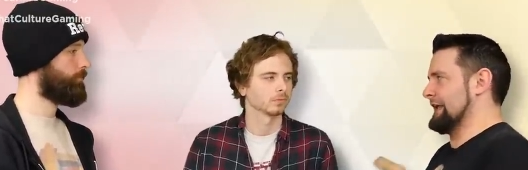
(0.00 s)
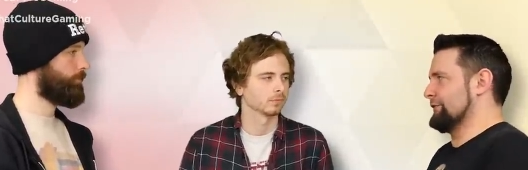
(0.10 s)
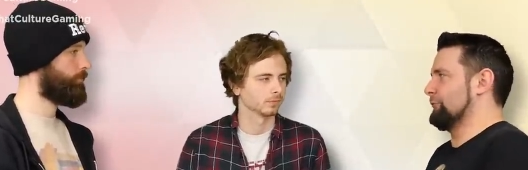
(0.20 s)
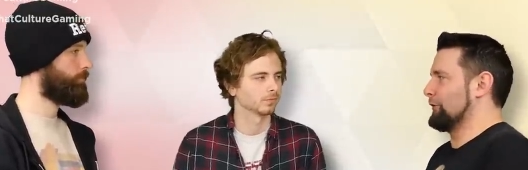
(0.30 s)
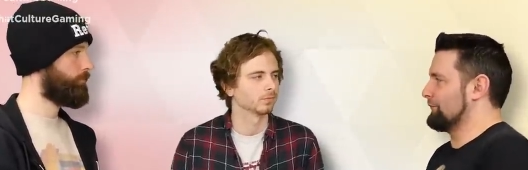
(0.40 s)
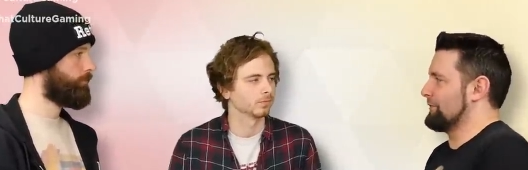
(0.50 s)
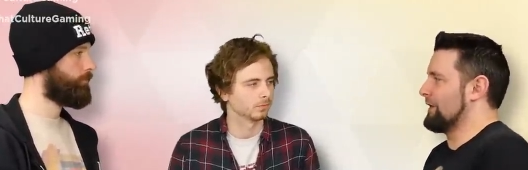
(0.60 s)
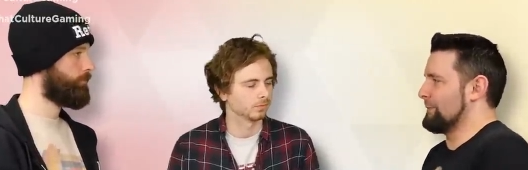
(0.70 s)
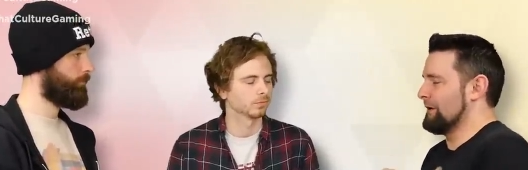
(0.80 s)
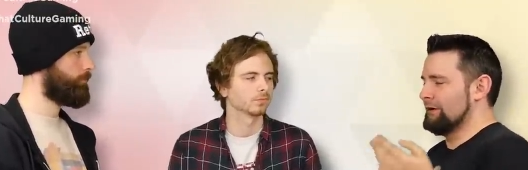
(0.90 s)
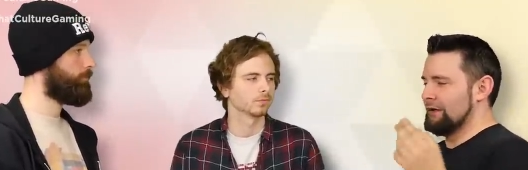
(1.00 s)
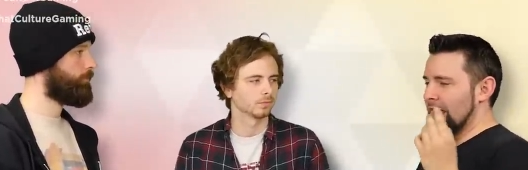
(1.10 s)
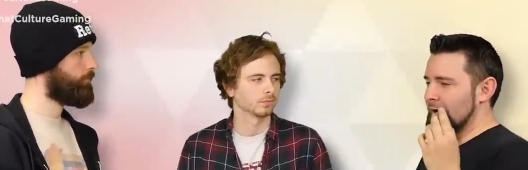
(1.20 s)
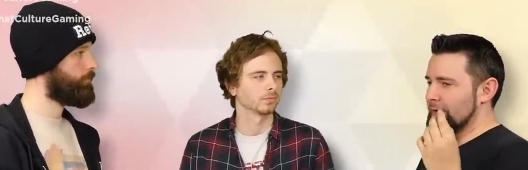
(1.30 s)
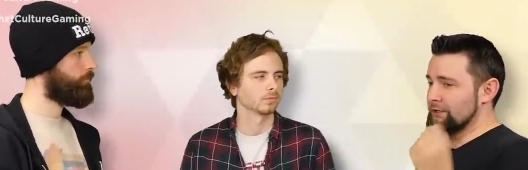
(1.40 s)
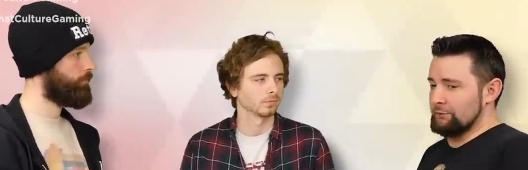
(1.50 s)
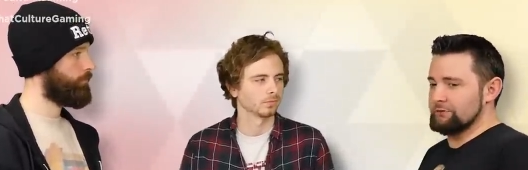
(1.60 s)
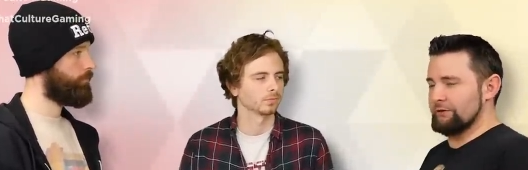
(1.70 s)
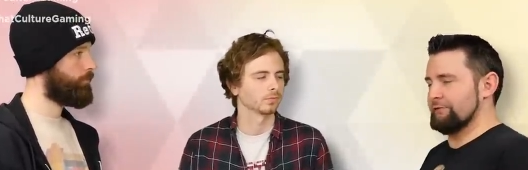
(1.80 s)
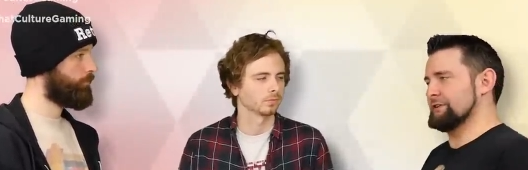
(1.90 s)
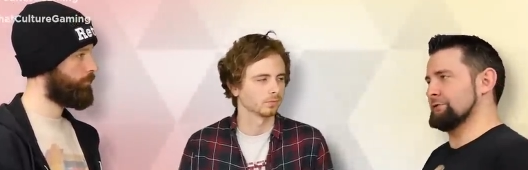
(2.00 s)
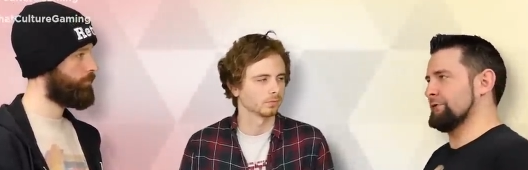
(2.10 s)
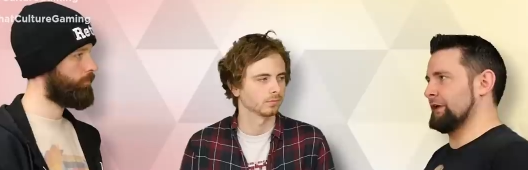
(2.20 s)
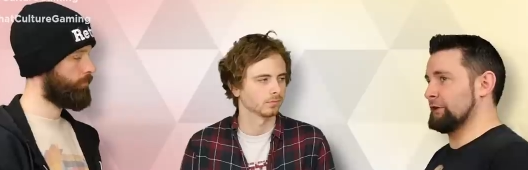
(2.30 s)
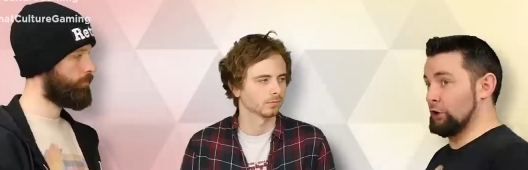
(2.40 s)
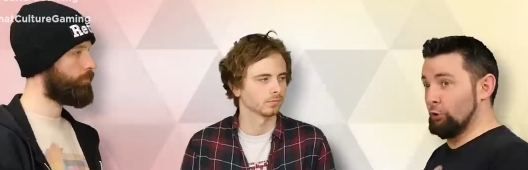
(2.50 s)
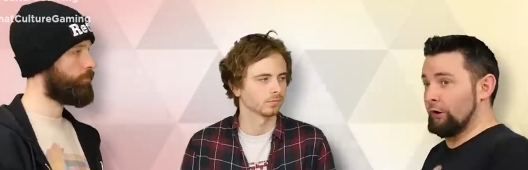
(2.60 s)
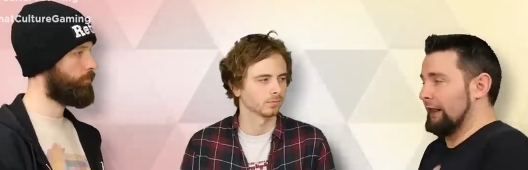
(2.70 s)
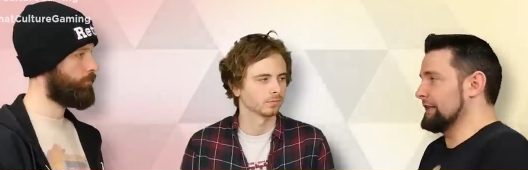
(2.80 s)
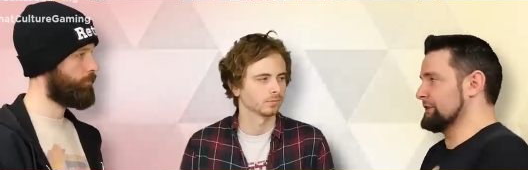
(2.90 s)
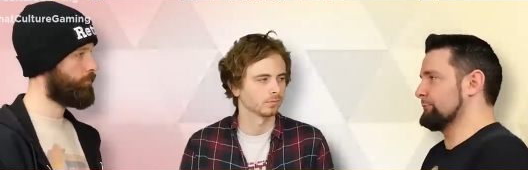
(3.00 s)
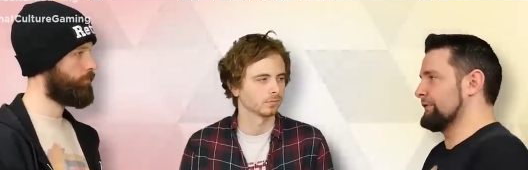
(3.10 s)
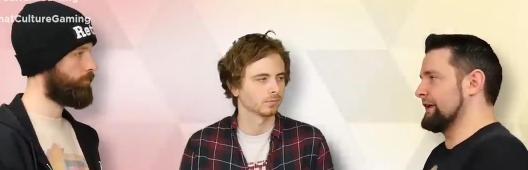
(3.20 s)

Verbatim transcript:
Speaker 1: either one of them up. Um, in terms of an official thing, Kuon lines up with